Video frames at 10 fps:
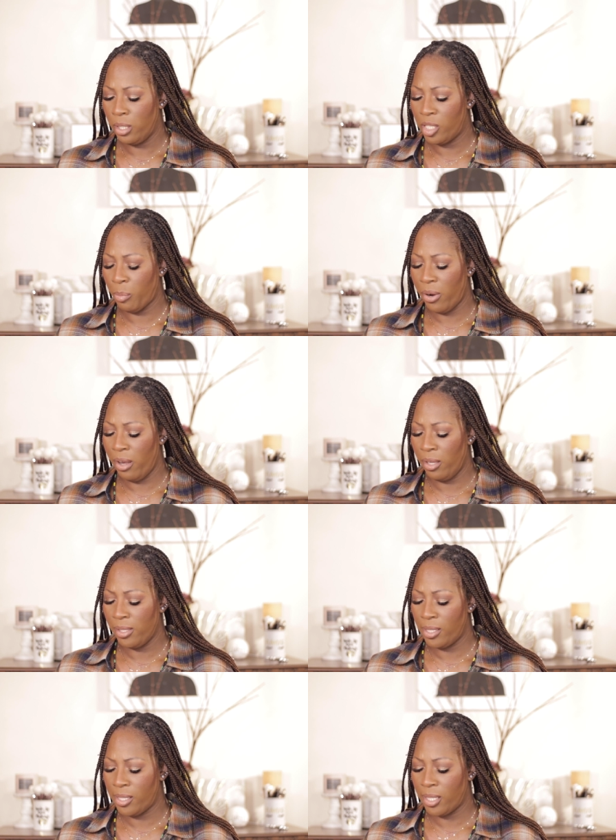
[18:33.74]
Spray
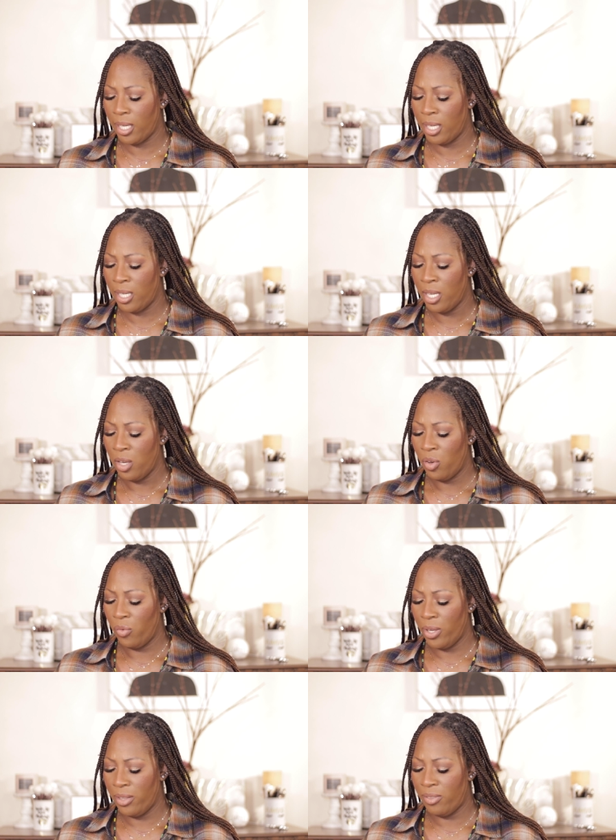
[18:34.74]
onto skin
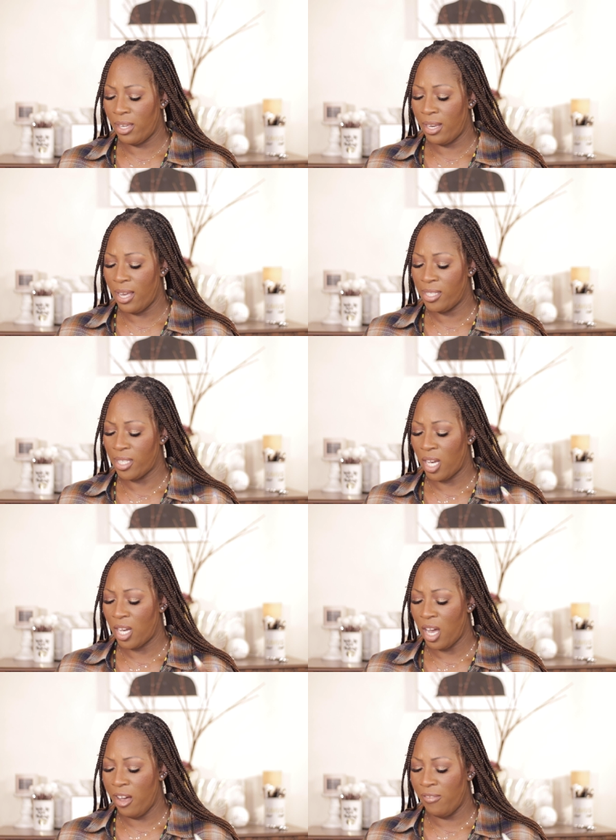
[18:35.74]
with it has
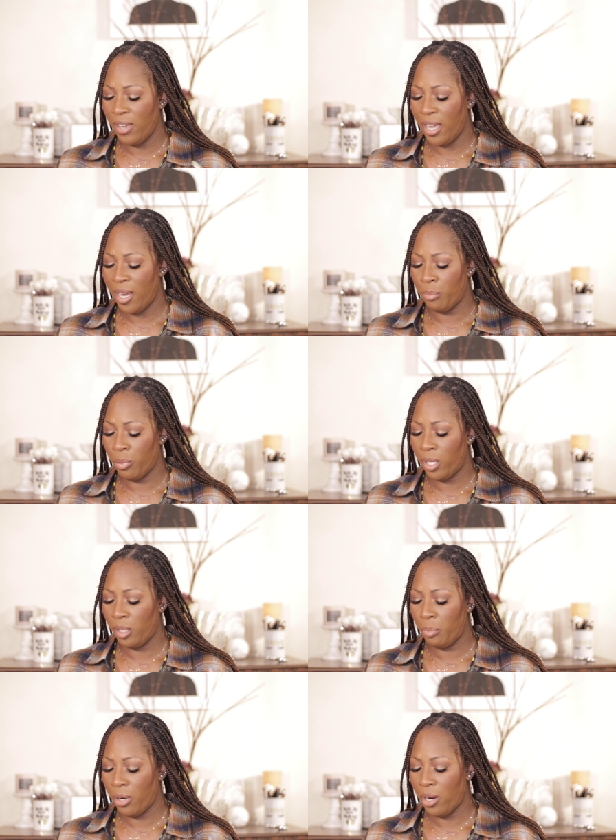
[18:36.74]
agave and
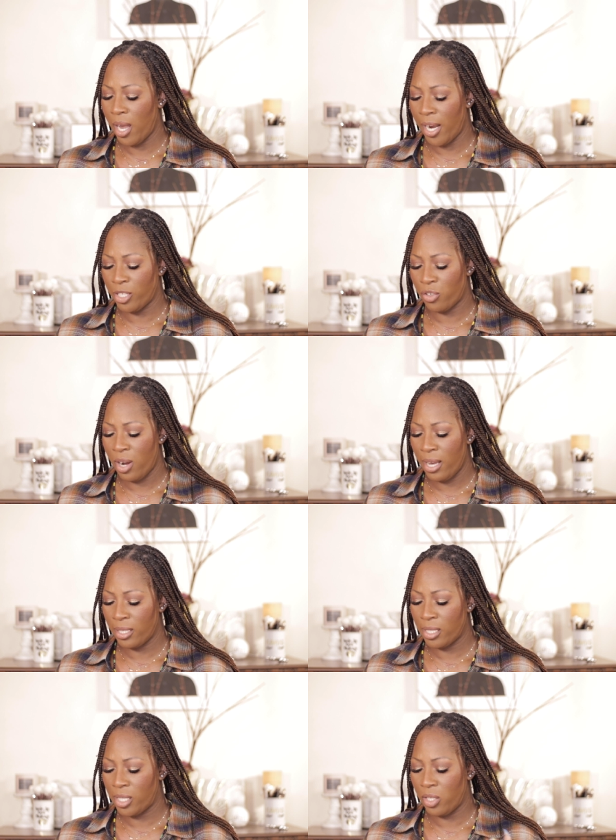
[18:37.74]
prickly pear
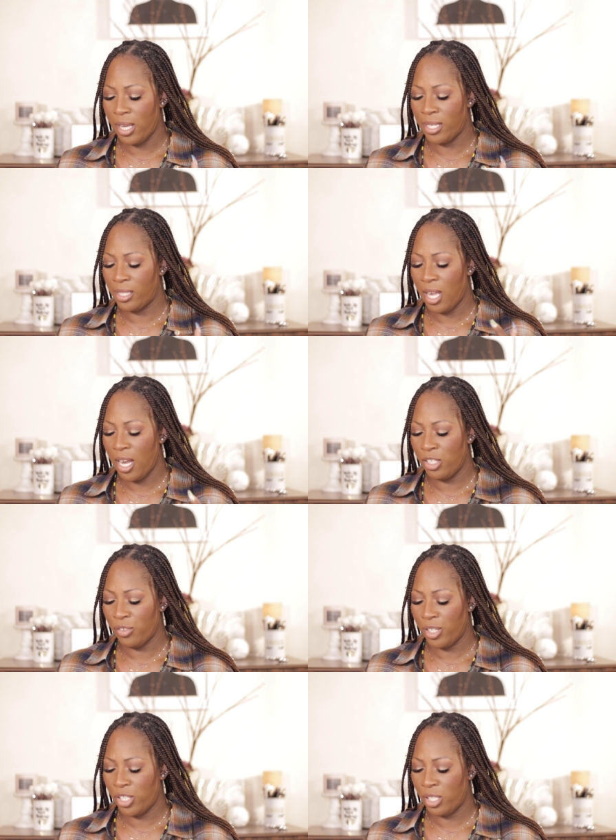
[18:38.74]
extracts, so that's the
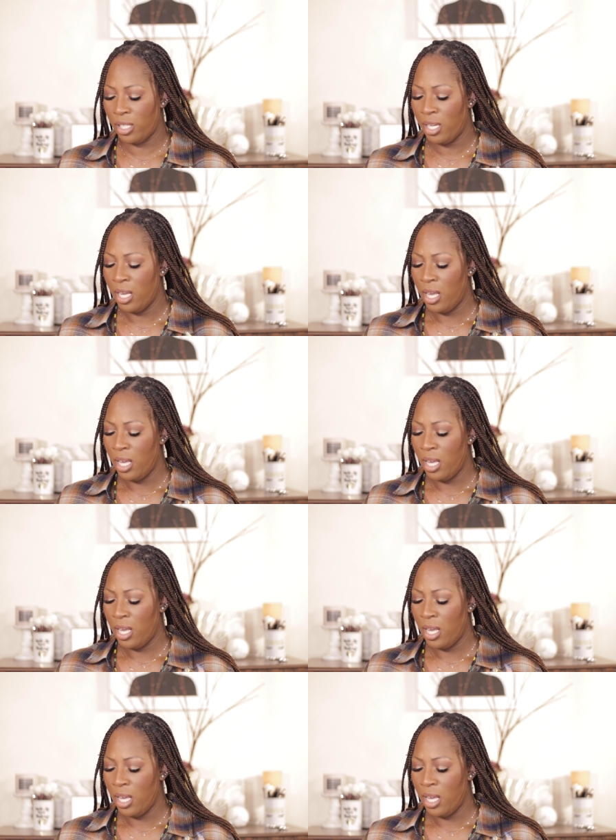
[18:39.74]
hydration,